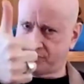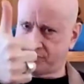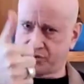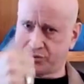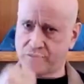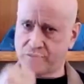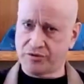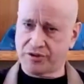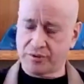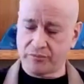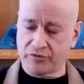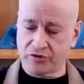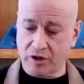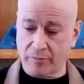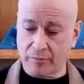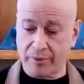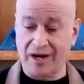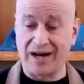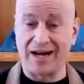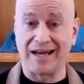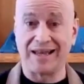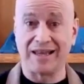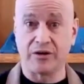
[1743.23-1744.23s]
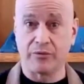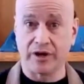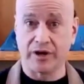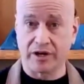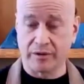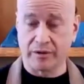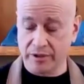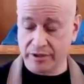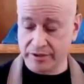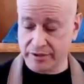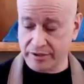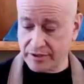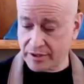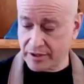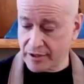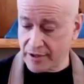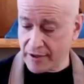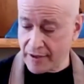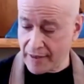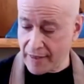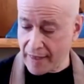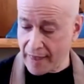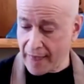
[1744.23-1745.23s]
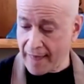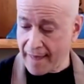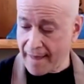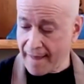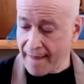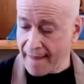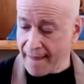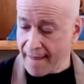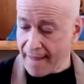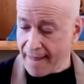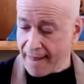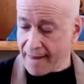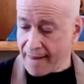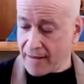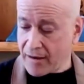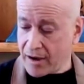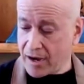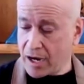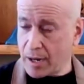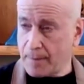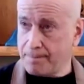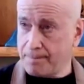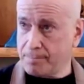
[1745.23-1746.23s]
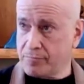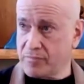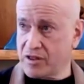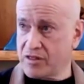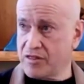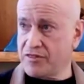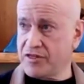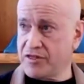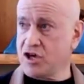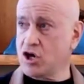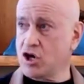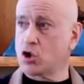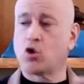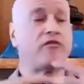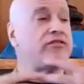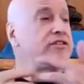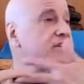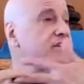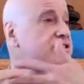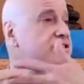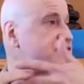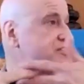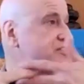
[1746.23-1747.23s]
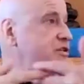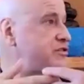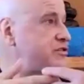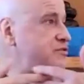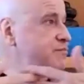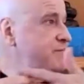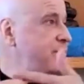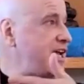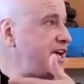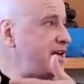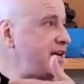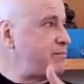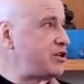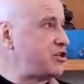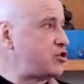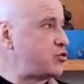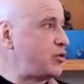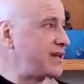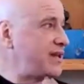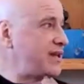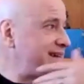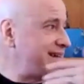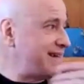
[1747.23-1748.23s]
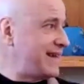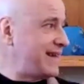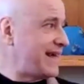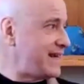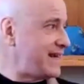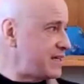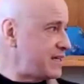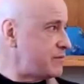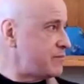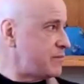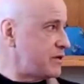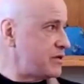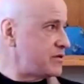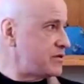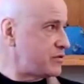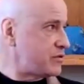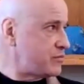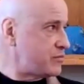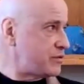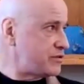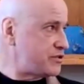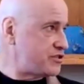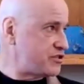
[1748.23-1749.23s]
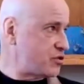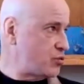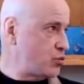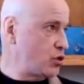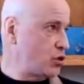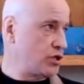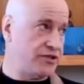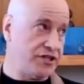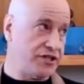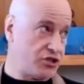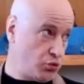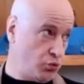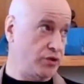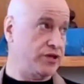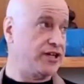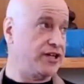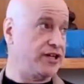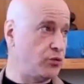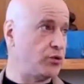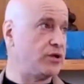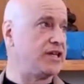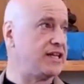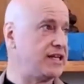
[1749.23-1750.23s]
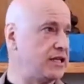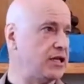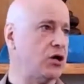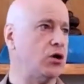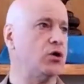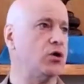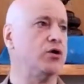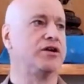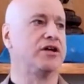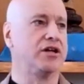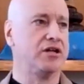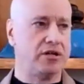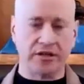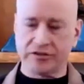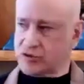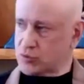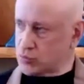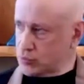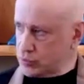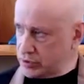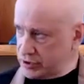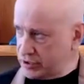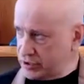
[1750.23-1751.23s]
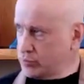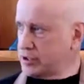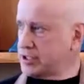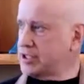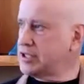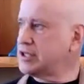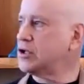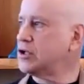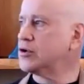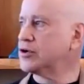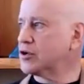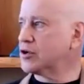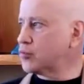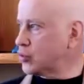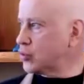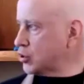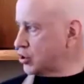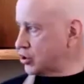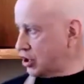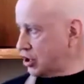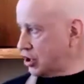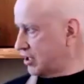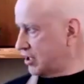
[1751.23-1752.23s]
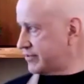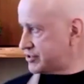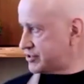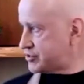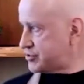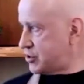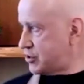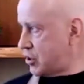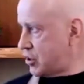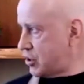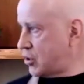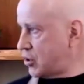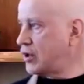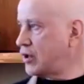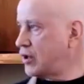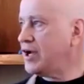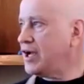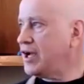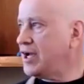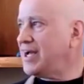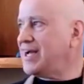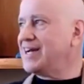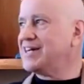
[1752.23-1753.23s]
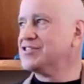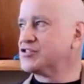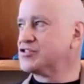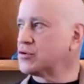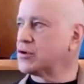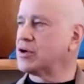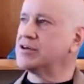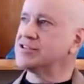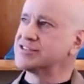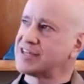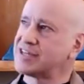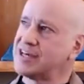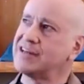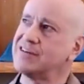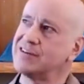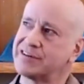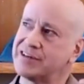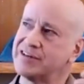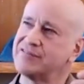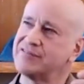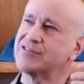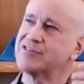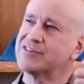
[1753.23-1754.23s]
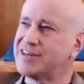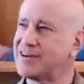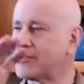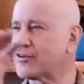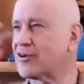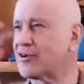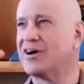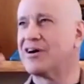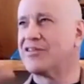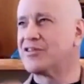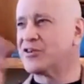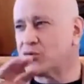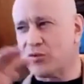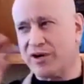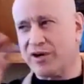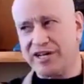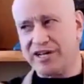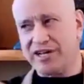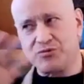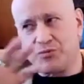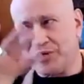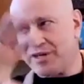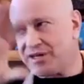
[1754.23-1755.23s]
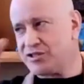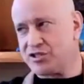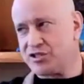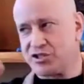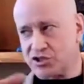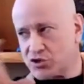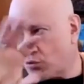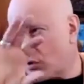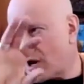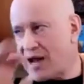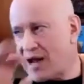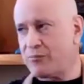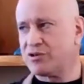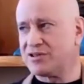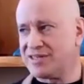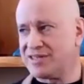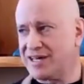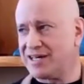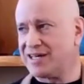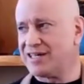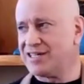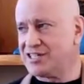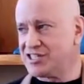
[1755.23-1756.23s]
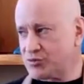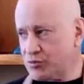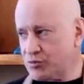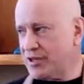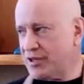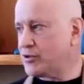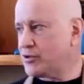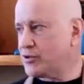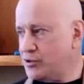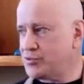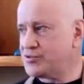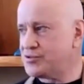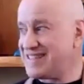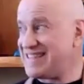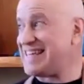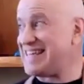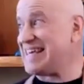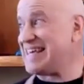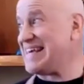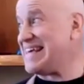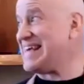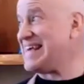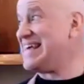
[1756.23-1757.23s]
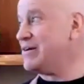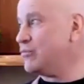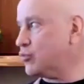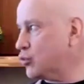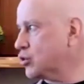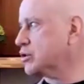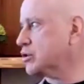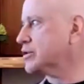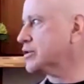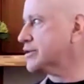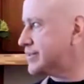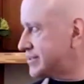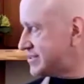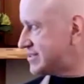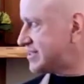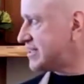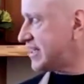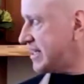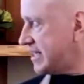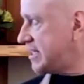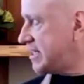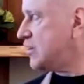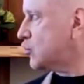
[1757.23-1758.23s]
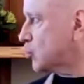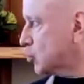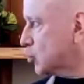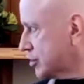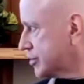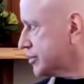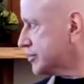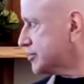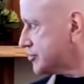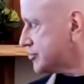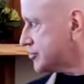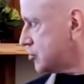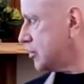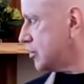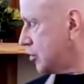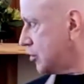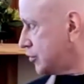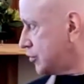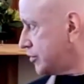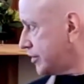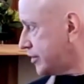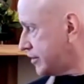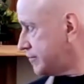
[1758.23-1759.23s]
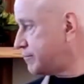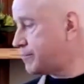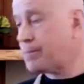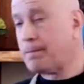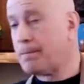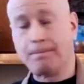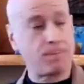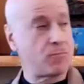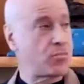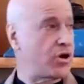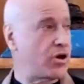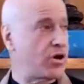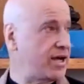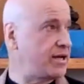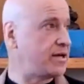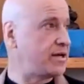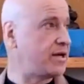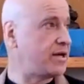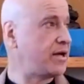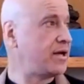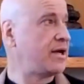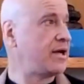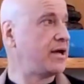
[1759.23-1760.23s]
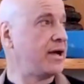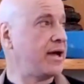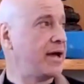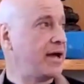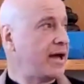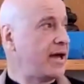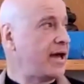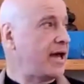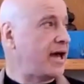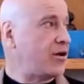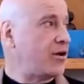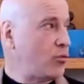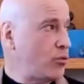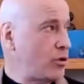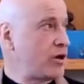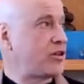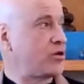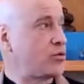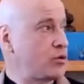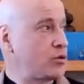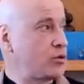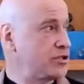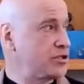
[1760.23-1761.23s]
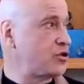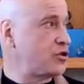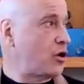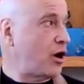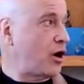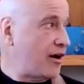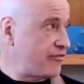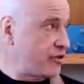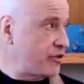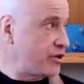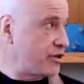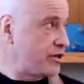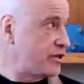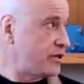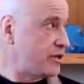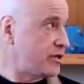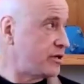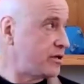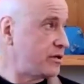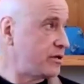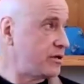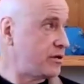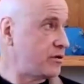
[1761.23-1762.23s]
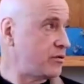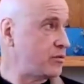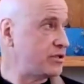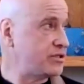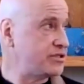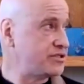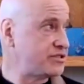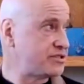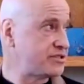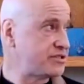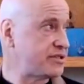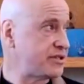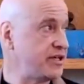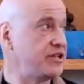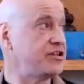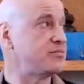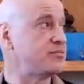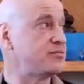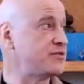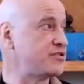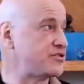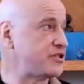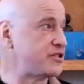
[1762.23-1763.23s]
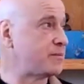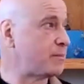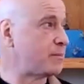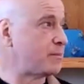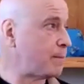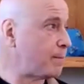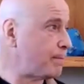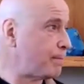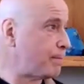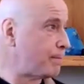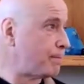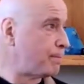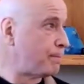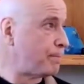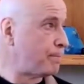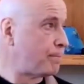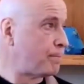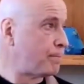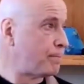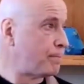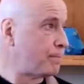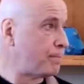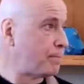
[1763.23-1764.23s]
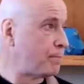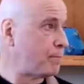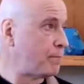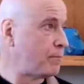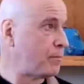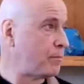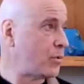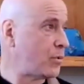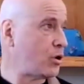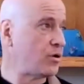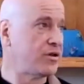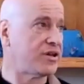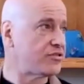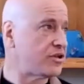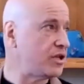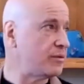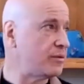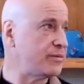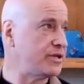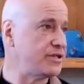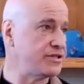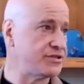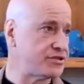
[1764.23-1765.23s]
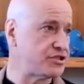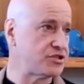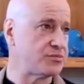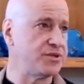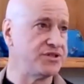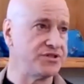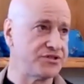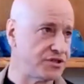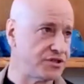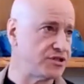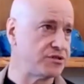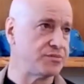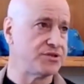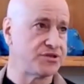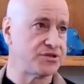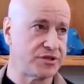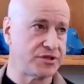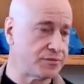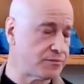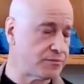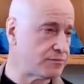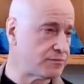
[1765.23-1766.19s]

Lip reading: 2 thumbs up, highly recommended. The equivalency was made between enlightenment, which is a word that's really, really loaded. That's a really, really loaded word, all of us know. And so we're always kind of looking for, are there other ways we can describe what that is without using the E word, because the E word is so loaded, right? And one of the words offered was intimacy. Well, that's all it means. It just means intimacy.